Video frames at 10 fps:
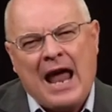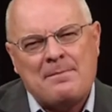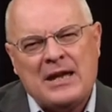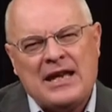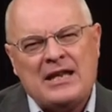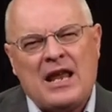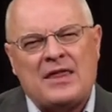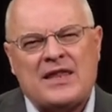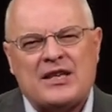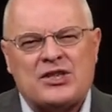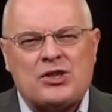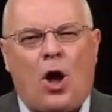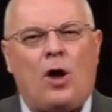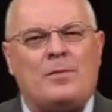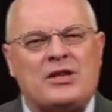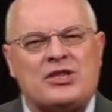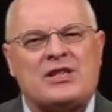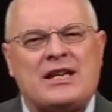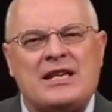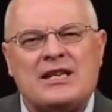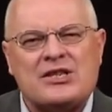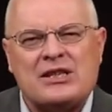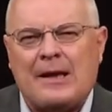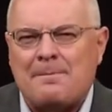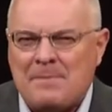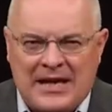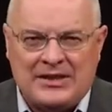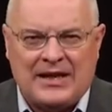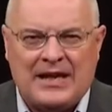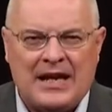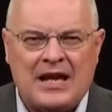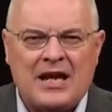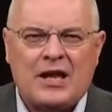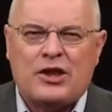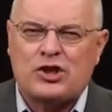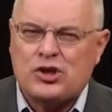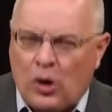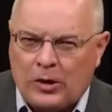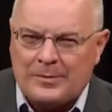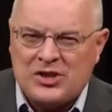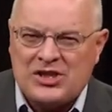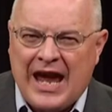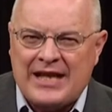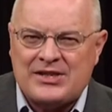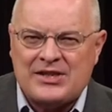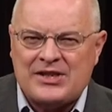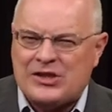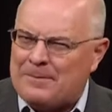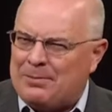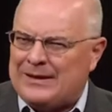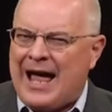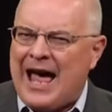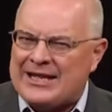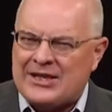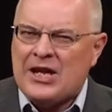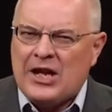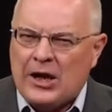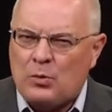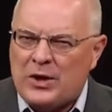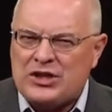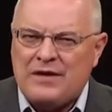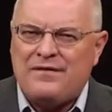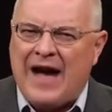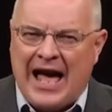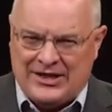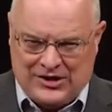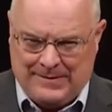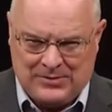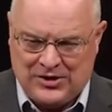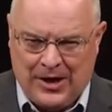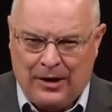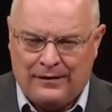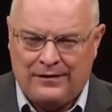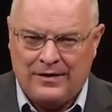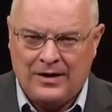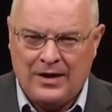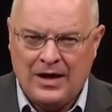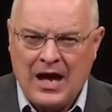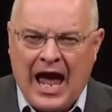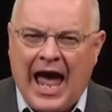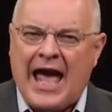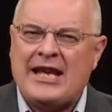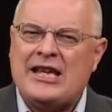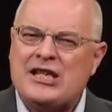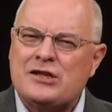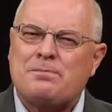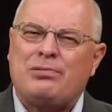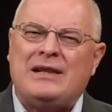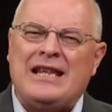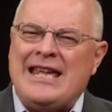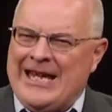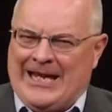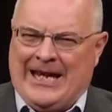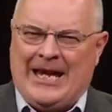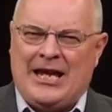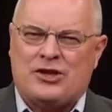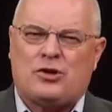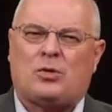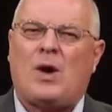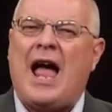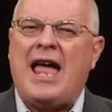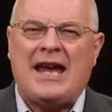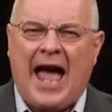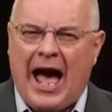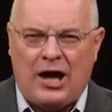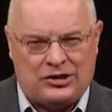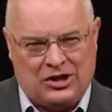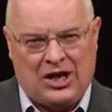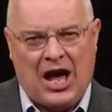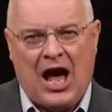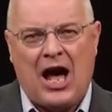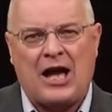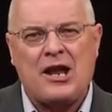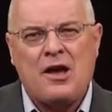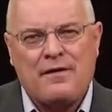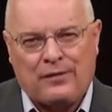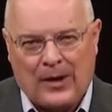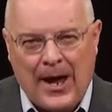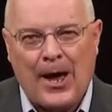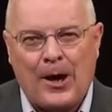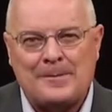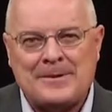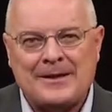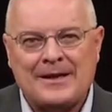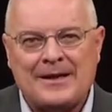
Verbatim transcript: I mean the psalmist is lamenting the circumstances, the plight in which he finds himself, and is pleading, is crying out to God for help.